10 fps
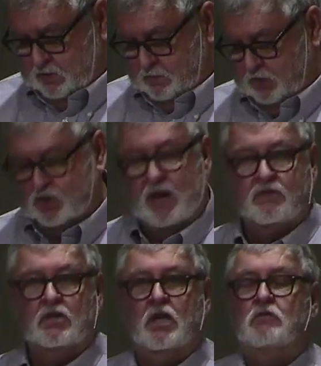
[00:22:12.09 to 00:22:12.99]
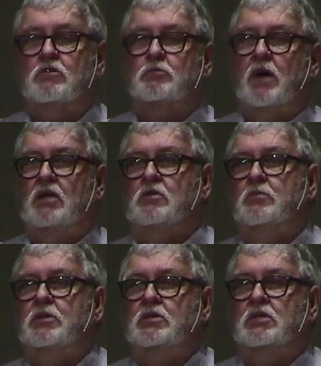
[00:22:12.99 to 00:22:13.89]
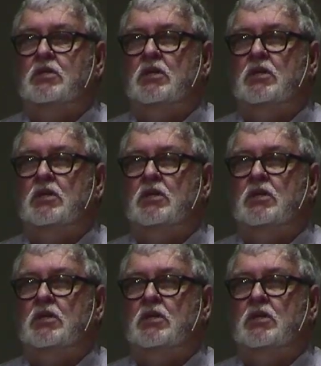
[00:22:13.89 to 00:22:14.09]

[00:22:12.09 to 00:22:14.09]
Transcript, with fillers: But you have to take responsibility.